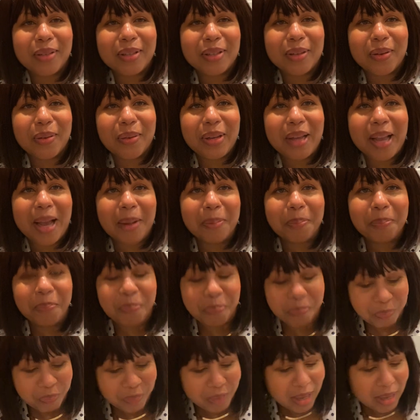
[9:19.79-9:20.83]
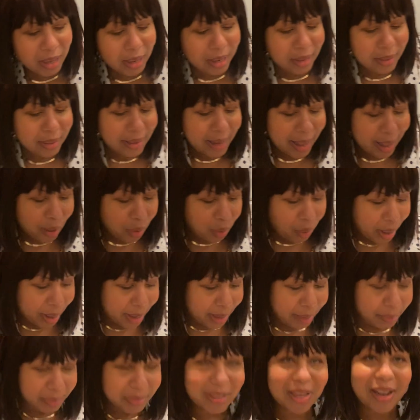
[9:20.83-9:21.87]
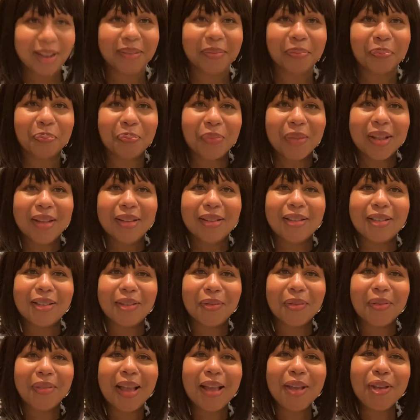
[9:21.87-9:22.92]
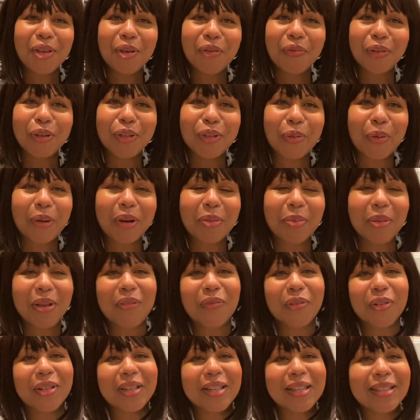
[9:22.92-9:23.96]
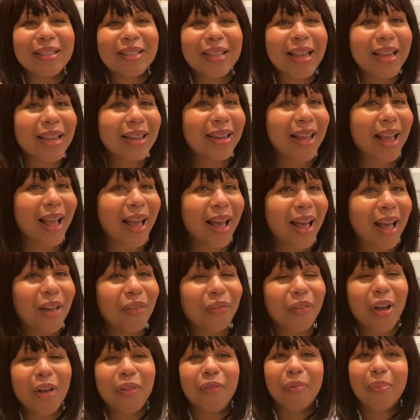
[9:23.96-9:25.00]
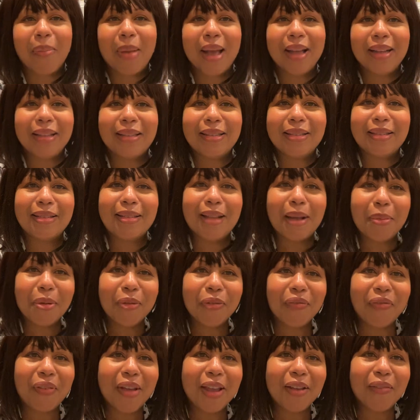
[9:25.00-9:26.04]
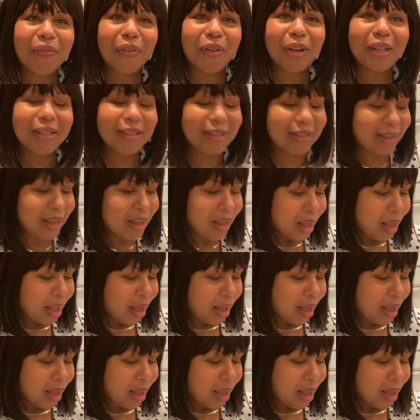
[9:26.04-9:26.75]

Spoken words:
So yeah. Now I am done. So thank you for joining me for the second half of my summer favorites.